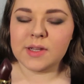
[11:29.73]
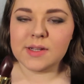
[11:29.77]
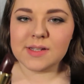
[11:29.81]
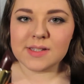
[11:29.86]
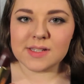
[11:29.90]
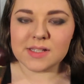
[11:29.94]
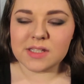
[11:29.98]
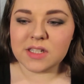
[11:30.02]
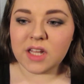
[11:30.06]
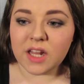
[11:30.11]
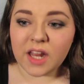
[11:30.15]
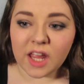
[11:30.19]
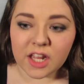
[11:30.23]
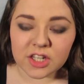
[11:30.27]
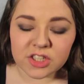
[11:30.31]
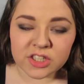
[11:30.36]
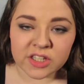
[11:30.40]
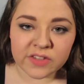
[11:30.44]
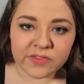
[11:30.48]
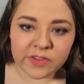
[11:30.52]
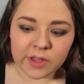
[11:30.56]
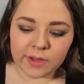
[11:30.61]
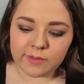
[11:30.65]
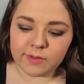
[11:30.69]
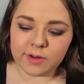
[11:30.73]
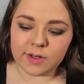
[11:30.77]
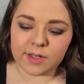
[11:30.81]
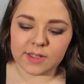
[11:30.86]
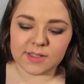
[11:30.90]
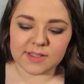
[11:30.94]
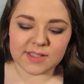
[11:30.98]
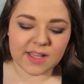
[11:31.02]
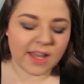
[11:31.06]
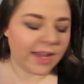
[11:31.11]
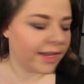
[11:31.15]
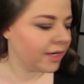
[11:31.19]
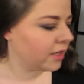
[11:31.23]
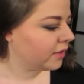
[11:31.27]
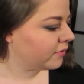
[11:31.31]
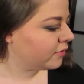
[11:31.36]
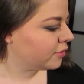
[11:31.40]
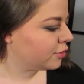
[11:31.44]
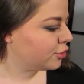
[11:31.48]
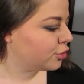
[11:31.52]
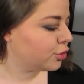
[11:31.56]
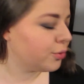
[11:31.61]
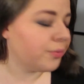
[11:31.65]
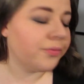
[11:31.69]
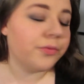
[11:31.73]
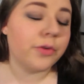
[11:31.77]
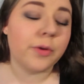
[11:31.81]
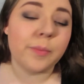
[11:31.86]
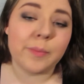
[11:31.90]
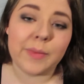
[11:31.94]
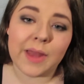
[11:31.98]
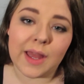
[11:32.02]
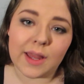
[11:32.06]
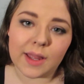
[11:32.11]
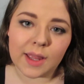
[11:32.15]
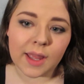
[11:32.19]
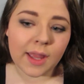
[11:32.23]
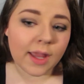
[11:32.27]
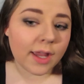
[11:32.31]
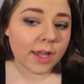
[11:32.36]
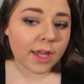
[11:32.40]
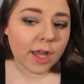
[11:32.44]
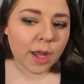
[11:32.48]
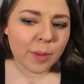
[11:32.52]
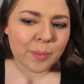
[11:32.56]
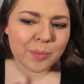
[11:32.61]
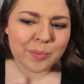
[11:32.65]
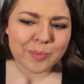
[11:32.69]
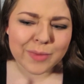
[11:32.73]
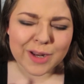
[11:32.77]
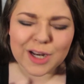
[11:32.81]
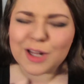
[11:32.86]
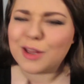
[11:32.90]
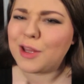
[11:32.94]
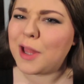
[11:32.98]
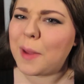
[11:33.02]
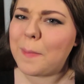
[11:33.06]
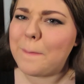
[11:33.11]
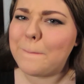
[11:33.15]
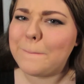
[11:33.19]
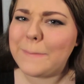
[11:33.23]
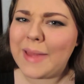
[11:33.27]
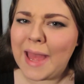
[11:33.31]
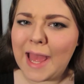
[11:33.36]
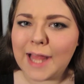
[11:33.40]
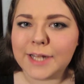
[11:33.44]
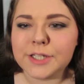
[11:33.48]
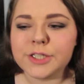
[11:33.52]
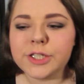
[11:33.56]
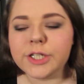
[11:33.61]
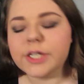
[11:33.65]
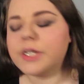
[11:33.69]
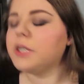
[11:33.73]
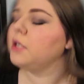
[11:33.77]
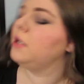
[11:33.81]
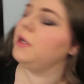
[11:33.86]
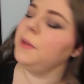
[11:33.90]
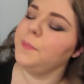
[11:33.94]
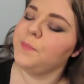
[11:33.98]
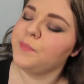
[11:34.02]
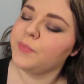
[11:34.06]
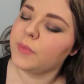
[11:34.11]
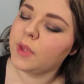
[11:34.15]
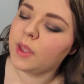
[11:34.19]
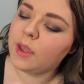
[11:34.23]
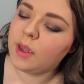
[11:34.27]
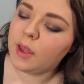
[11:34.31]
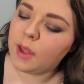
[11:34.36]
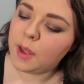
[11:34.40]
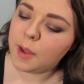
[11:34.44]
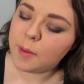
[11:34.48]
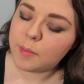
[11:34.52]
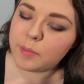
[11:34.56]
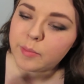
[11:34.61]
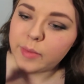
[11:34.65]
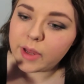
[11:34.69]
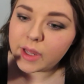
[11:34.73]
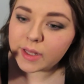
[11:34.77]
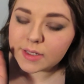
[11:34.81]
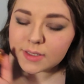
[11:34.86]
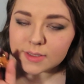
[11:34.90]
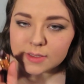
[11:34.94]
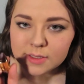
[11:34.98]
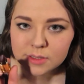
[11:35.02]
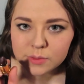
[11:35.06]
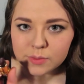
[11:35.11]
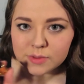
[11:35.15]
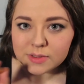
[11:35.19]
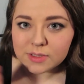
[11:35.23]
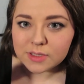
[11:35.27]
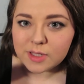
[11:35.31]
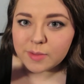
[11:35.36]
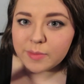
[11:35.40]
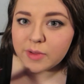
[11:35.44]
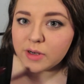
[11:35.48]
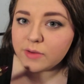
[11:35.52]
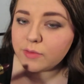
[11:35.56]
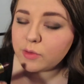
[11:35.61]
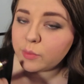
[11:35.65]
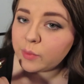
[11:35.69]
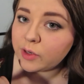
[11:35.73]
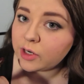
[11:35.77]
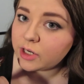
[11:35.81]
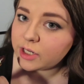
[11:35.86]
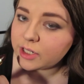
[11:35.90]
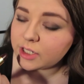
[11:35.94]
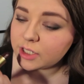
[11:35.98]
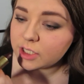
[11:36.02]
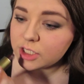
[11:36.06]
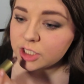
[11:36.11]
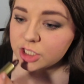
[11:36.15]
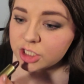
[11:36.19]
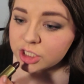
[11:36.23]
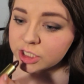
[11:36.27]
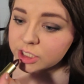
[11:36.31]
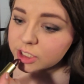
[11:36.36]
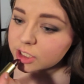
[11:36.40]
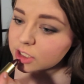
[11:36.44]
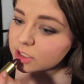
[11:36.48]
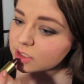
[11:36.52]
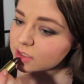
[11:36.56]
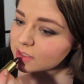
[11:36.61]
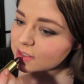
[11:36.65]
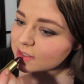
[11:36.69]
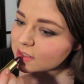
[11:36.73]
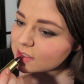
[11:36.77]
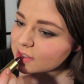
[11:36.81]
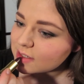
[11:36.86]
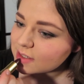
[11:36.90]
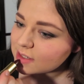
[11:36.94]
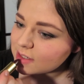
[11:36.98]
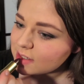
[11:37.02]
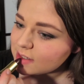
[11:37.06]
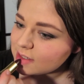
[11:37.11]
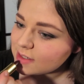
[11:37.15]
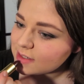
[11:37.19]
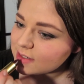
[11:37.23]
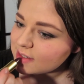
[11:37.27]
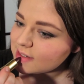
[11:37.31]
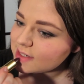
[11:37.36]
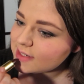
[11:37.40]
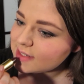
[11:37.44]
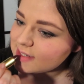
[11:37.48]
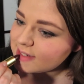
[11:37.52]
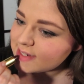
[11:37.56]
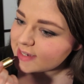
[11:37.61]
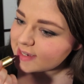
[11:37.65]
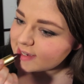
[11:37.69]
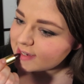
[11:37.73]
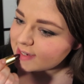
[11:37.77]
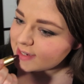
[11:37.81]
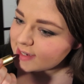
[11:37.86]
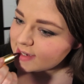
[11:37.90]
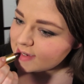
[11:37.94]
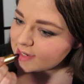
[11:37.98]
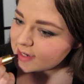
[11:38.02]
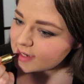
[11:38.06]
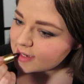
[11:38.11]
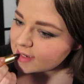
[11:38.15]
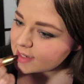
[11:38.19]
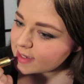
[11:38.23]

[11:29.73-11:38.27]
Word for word: This is not actually a favorite. It's kind of a dupe from MAC Hang Up, but a lot patchier but this one's a lot better for wearing shears. That's what I'm gonna do today.